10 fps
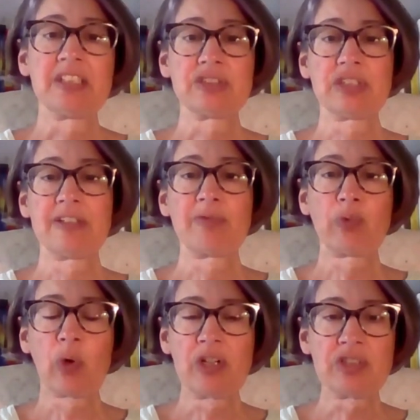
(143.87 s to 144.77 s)
The
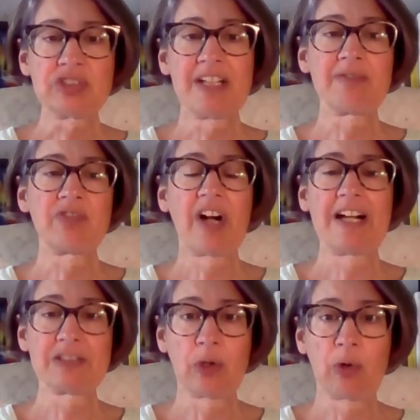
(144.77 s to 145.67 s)
fourth and
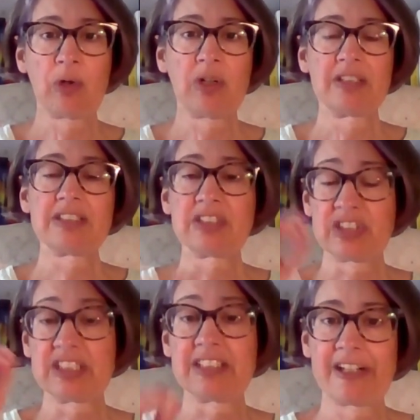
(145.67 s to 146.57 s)
final
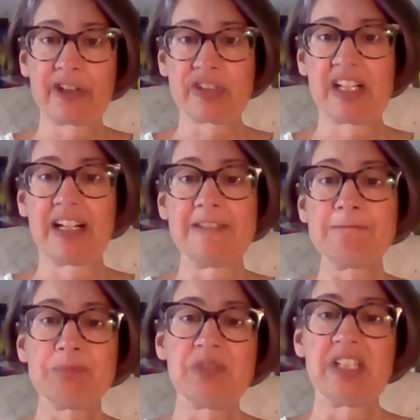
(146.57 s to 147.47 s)
key area
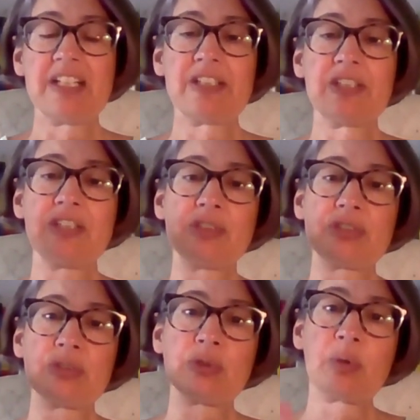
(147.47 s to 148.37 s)

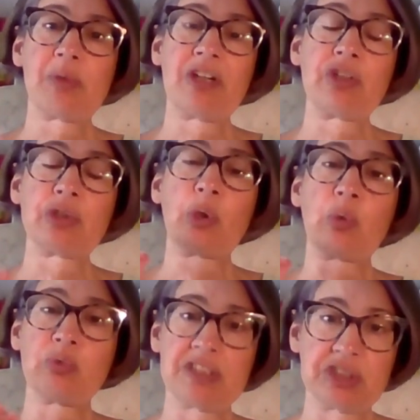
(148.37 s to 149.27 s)
is
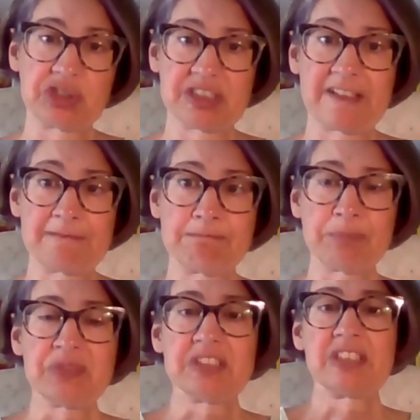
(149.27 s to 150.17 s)
numerical reasoning.
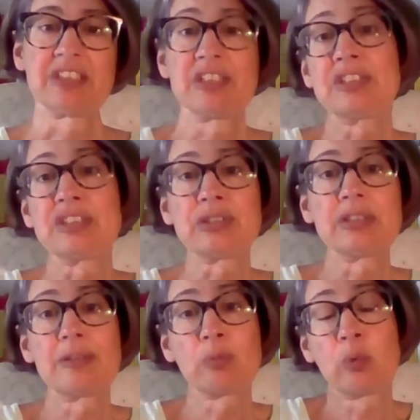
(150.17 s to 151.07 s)
This is
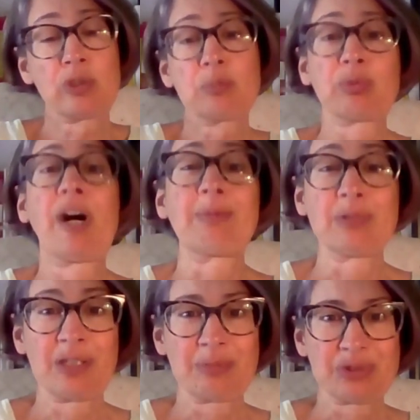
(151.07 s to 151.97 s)
word
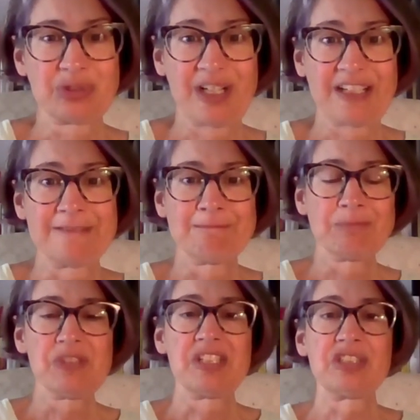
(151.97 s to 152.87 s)
problems, right?
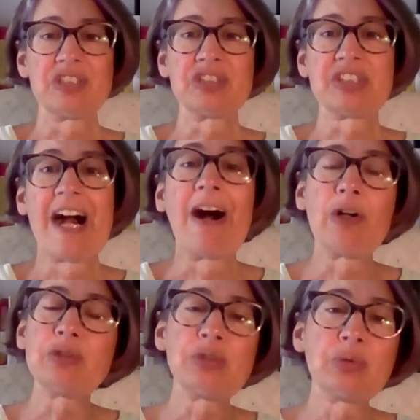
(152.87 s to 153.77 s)
This is
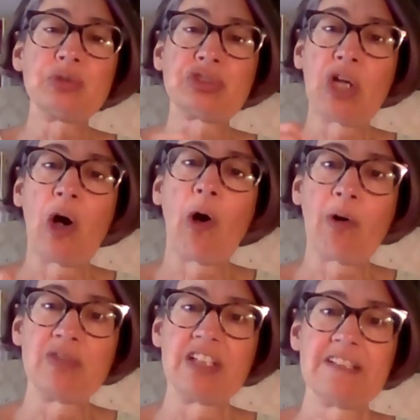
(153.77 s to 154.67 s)
how you
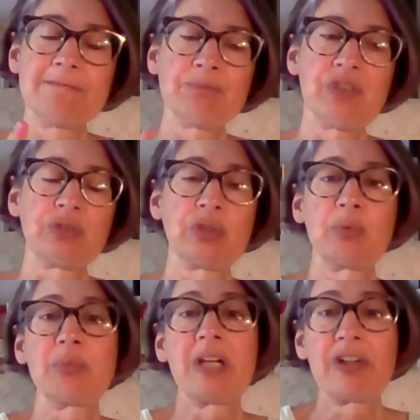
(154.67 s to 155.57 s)
solve
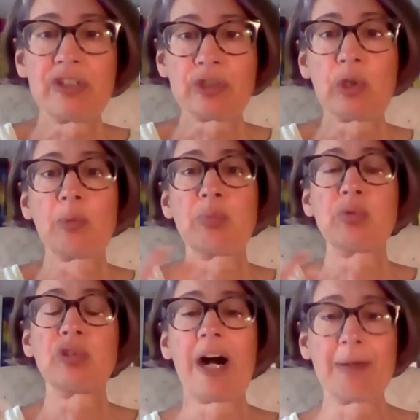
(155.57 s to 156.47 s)
numerical
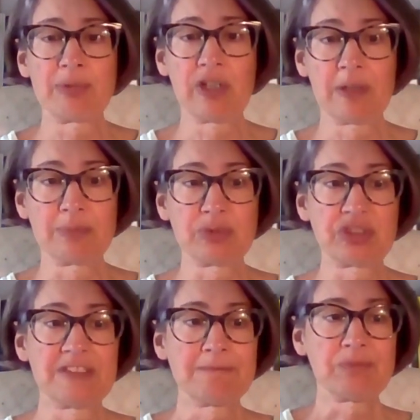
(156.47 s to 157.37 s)
problems